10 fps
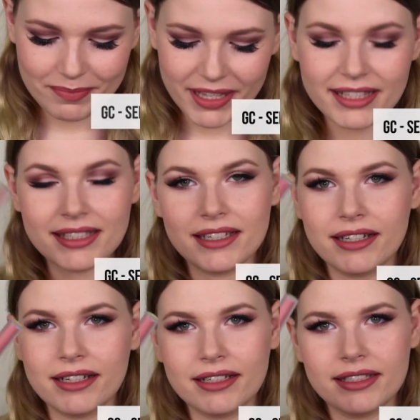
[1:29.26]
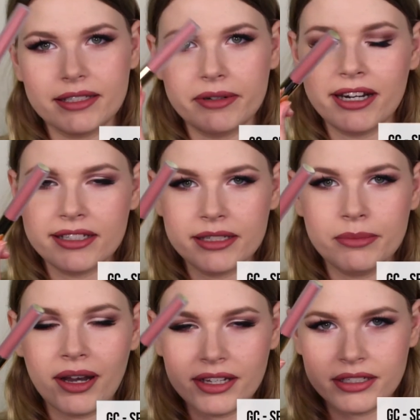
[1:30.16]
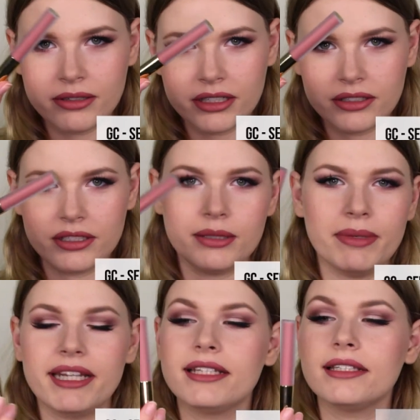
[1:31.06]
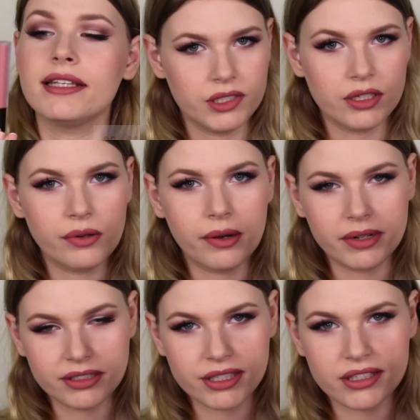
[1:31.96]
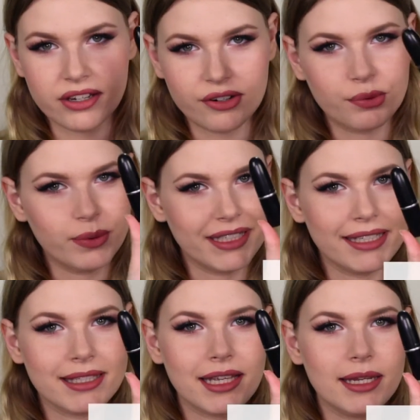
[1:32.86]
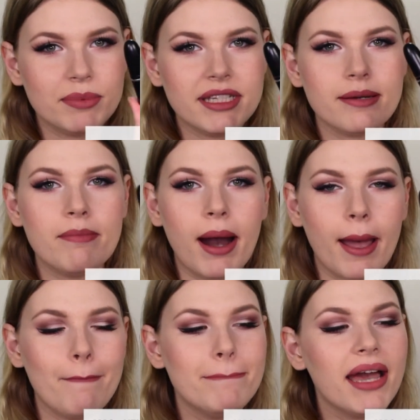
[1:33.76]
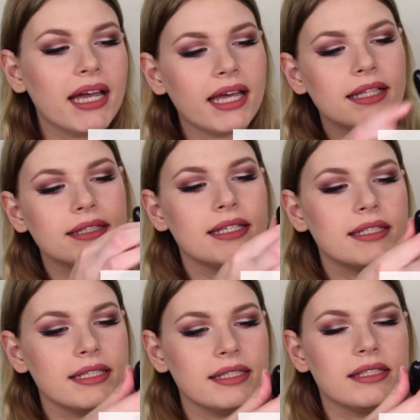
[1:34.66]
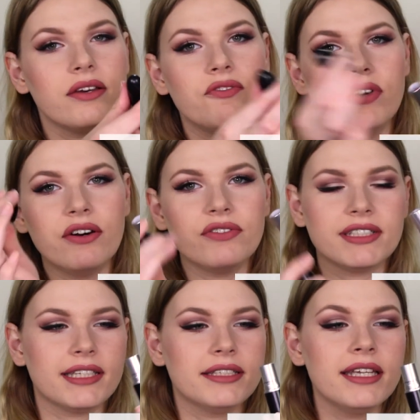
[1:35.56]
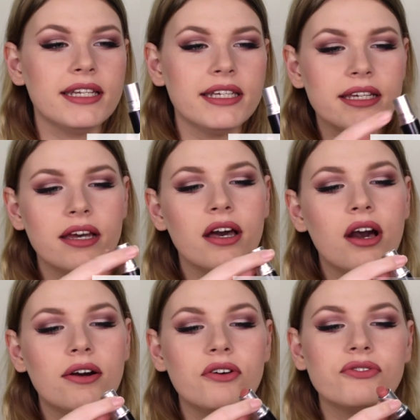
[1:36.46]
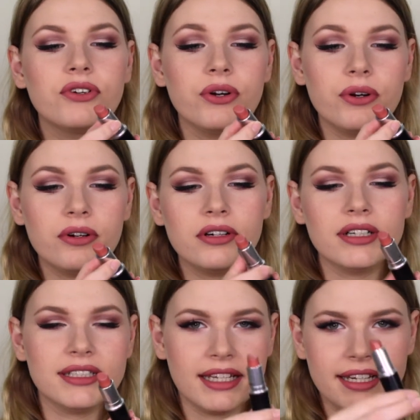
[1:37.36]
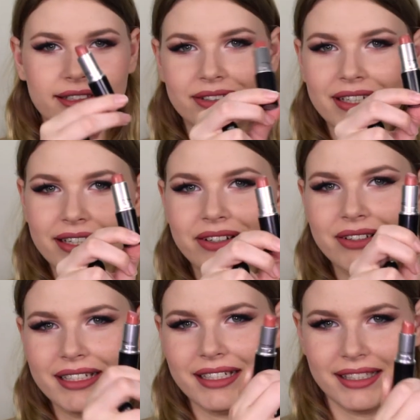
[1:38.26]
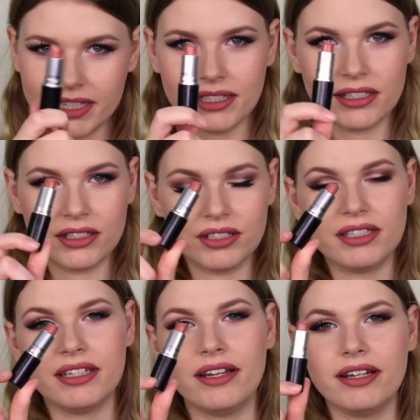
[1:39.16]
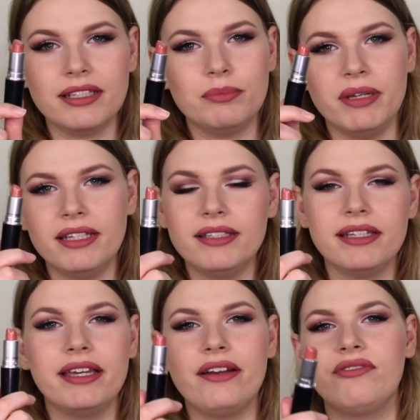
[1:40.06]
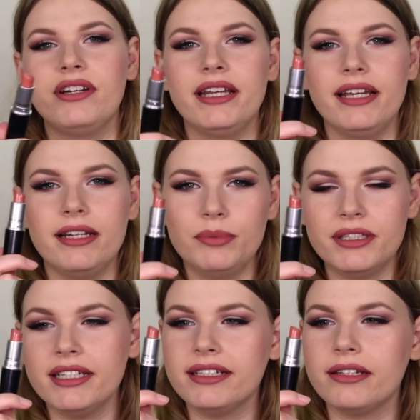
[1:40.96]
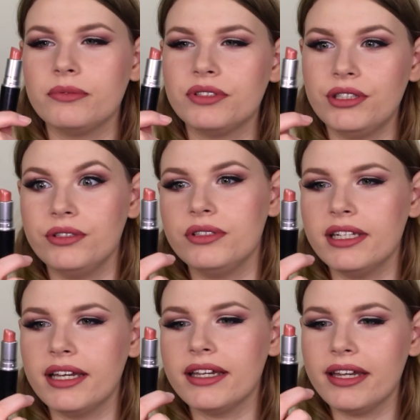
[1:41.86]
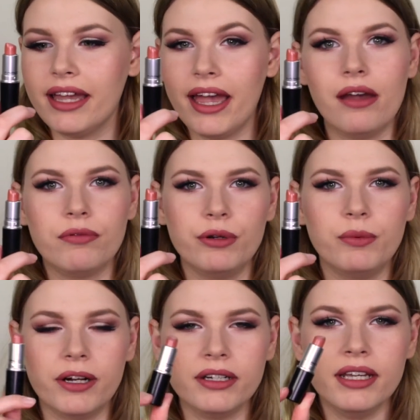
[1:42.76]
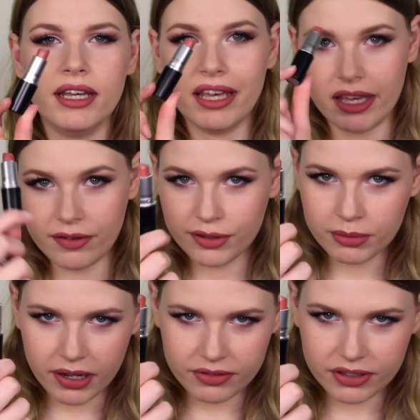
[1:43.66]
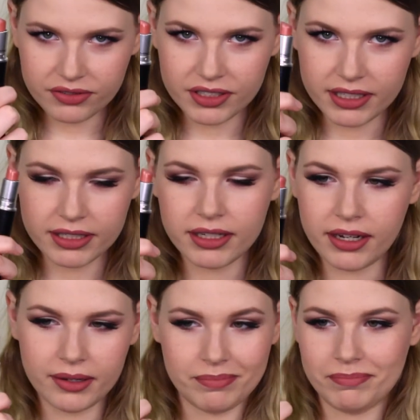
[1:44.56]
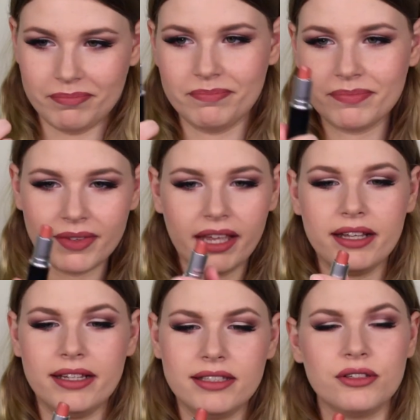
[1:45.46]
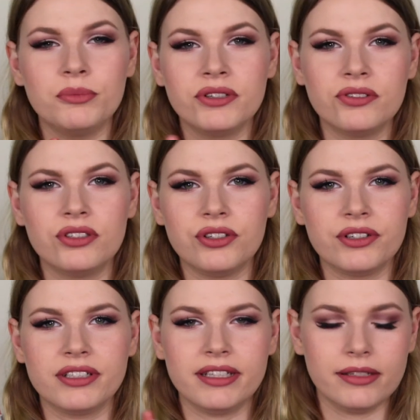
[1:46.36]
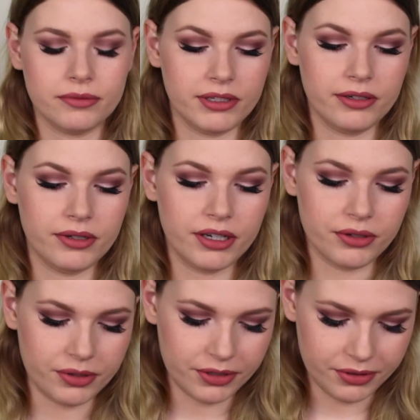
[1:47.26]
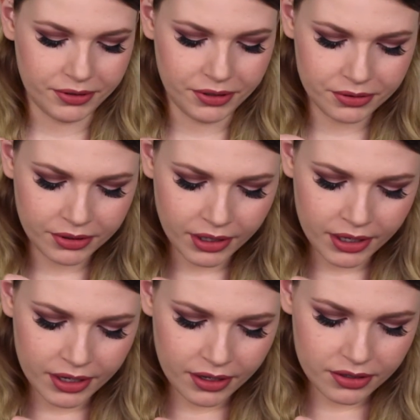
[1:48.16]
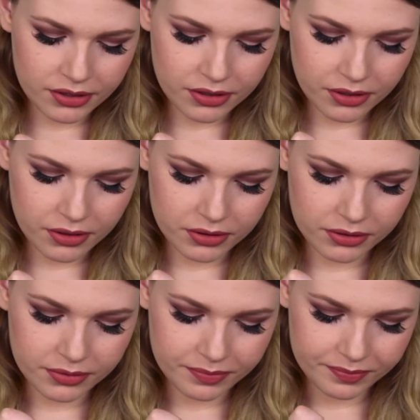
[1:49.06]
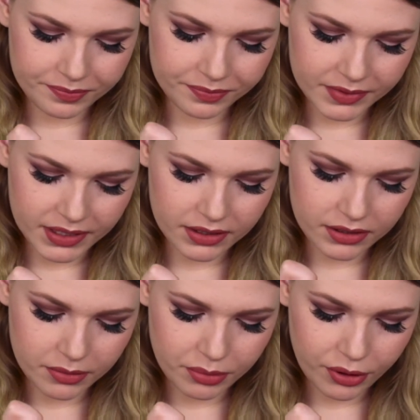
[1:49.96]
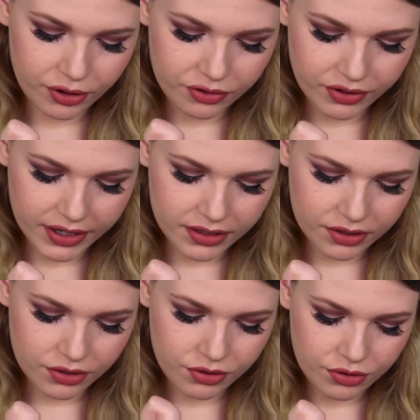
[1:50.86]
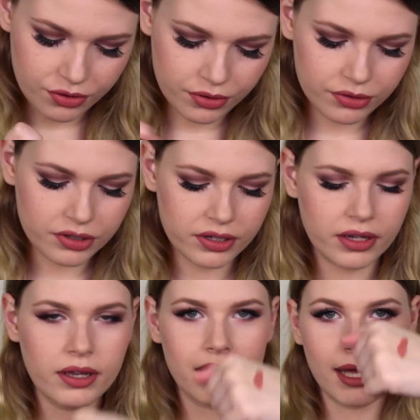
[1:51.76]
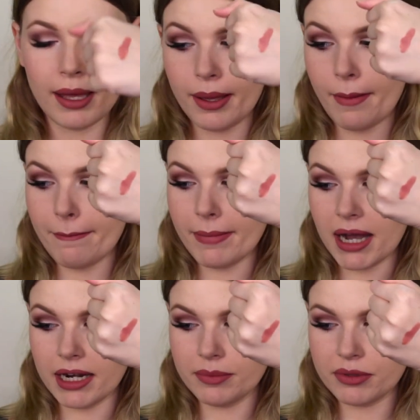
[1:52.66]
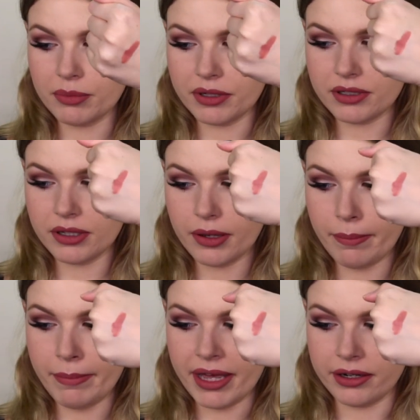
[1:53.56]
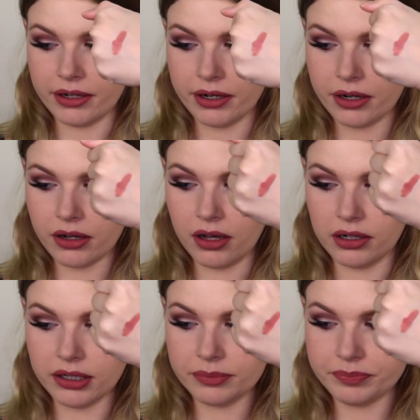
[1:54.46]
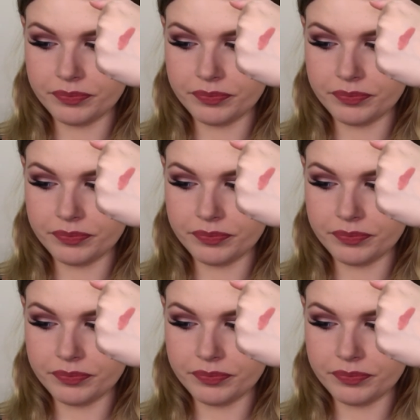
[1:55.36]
It's the Serenity by Gerard Cosmetics. So I want to start off with this lipstick by MAC, and this is Velvet Teddy. Of course I had to include this. This is just a nice basic everyday lipstick that will suit like everyone. If you buy Velvet Teddy, it's almost certain that it would look good on you. So this is a perfect nude, my lips but better color.